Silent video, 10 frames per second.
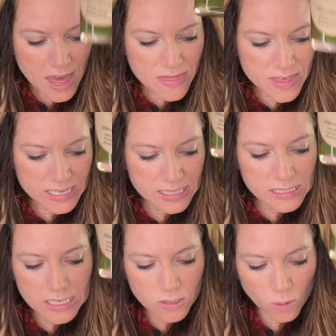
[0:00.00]
This
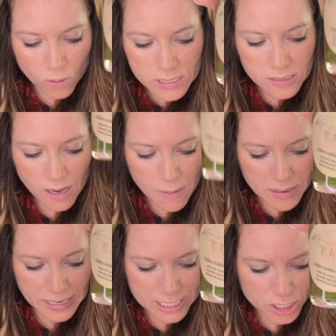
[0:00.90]
is a golden
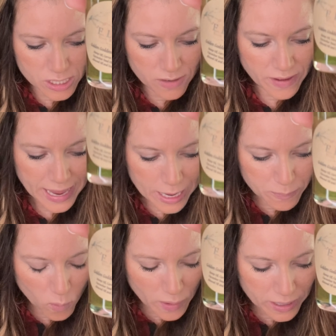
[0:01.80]
combination of hemp
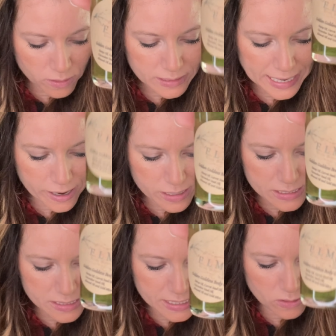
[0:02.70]
oil, carrot
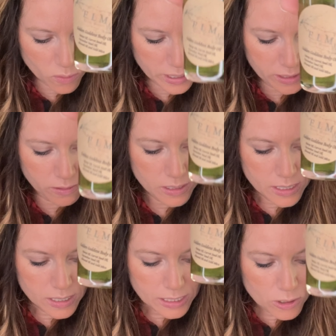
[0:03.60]
seed oil,
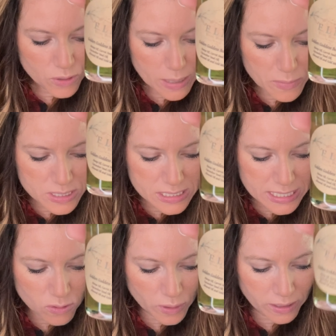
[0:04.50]
cucumber
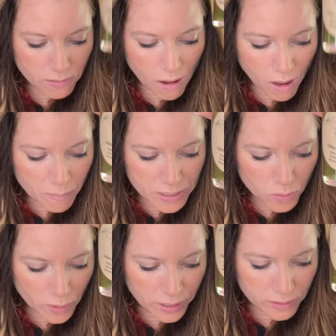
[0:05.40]
seed oil, almond
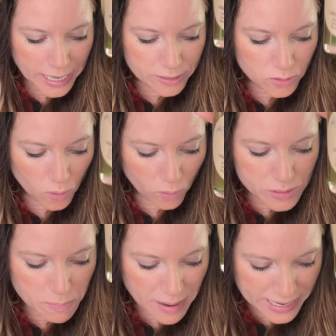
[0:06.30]
oil, and
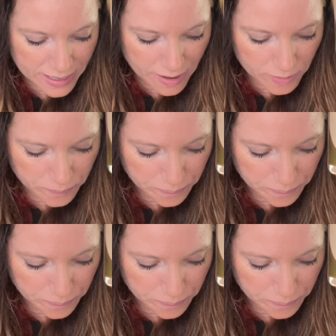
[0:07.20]
gold mica.